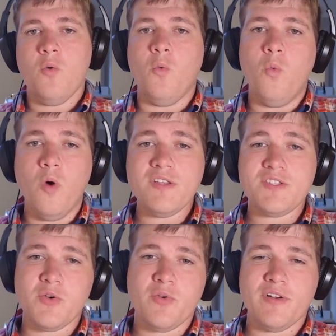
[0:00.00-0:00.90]
What's
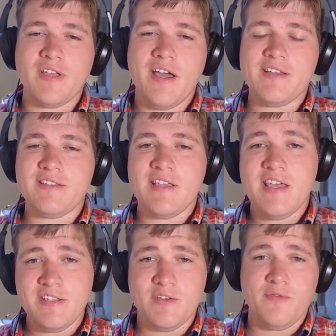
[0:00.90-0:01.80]
going on, guys?
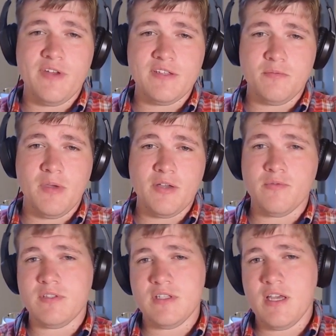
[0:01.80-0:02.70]
It is the Phantom Michael,
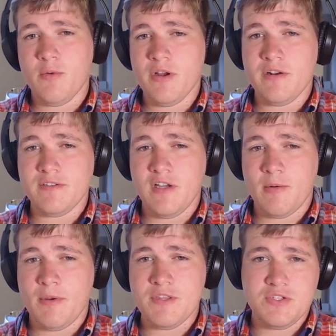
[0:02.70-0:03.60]
and today we're here to talk
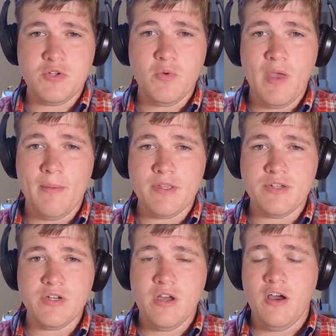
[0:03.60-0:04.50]
about this new
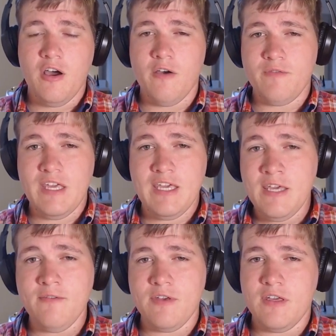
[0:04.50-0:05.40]
image of
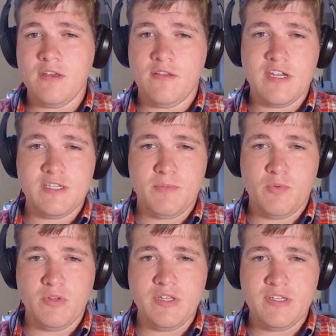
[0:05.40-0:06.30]
Eevee that has
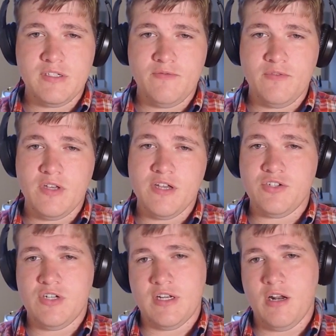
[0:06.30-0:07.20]
been released. If you guys
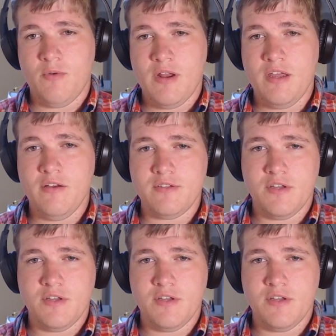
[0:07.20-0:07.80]
check it out right here, it's on the